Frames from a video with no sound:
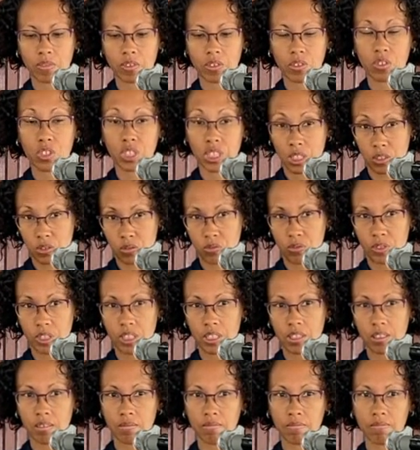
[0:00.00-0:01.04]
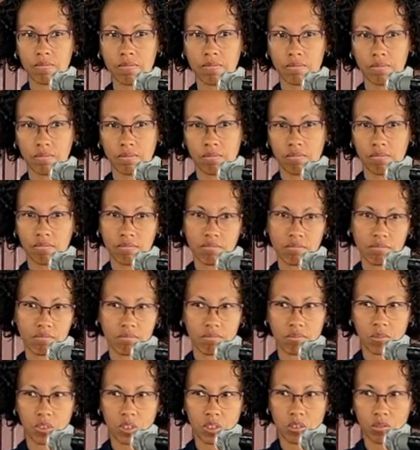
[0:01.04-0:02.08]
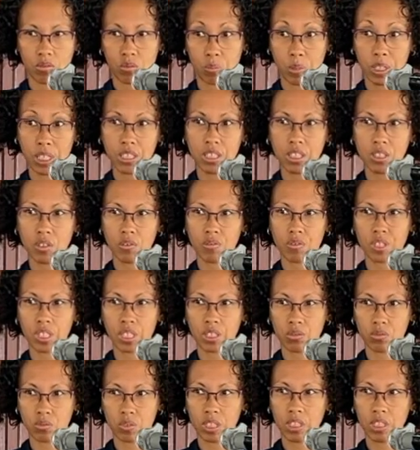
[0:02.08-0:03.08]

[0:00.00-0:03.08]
January, beginning of January.